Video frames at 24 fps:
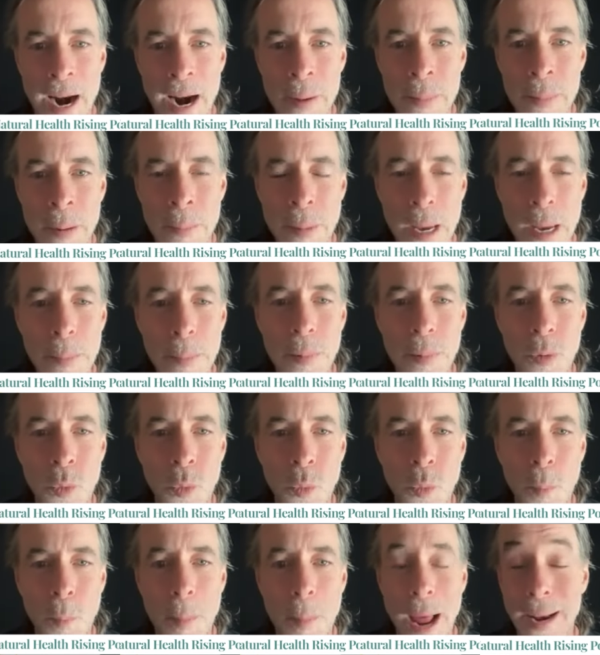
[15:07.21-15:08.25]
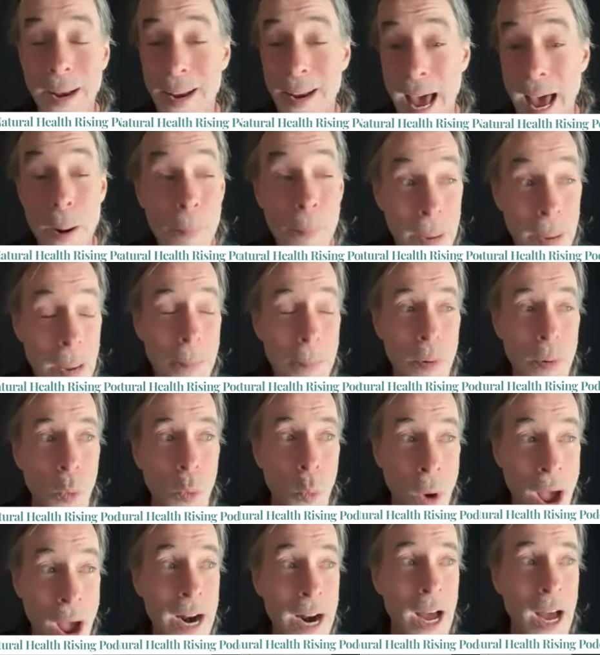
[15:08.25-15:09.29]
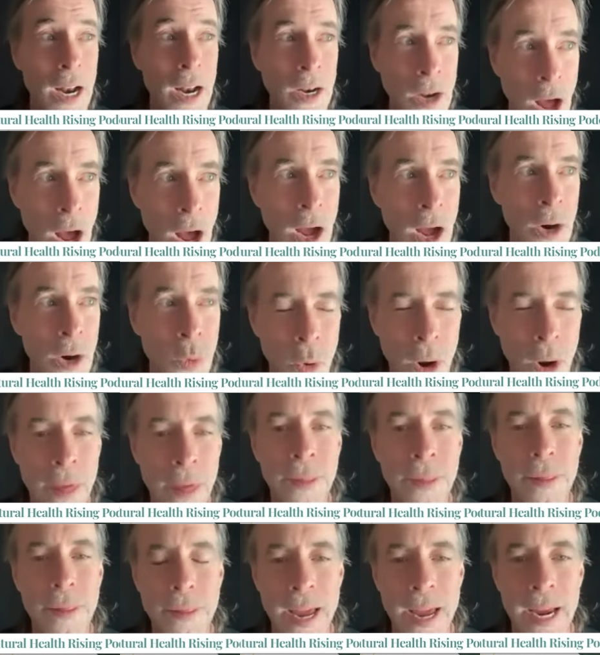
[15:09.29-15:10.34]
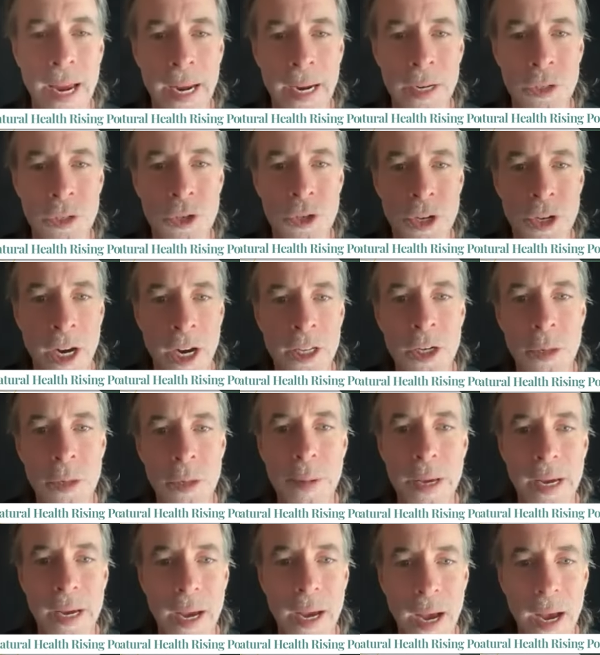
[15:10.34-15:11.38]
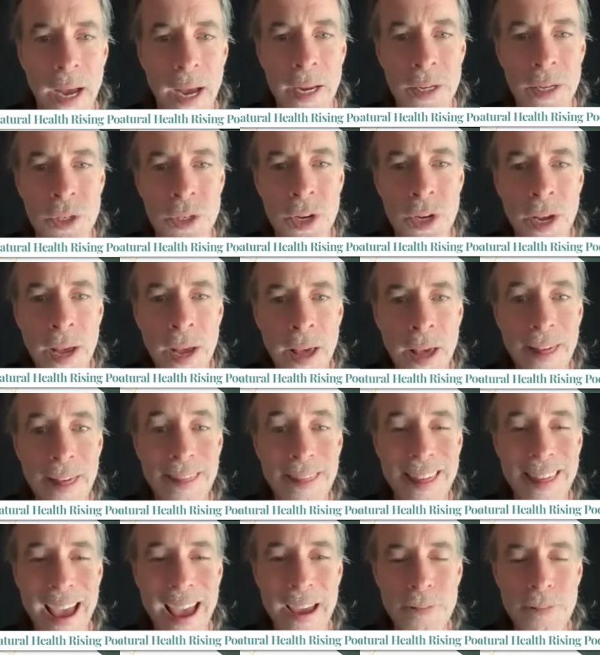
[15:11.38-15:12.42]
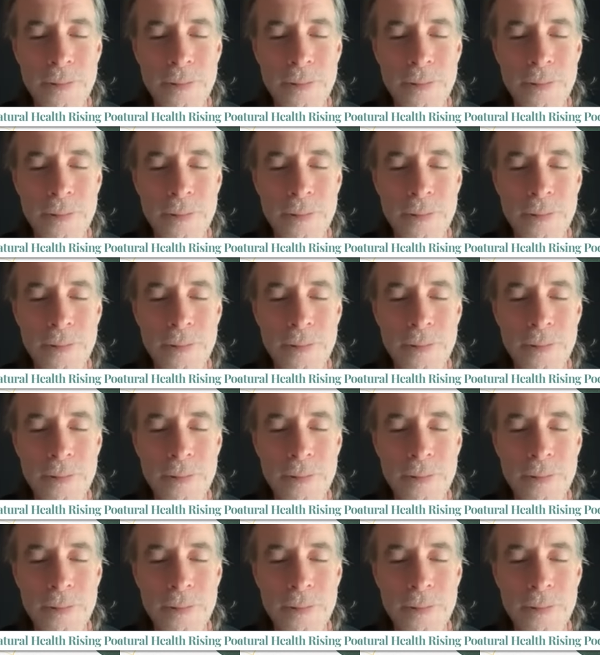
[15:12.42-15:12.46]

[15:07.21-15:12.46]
I mean, a lot of people went along with things just because I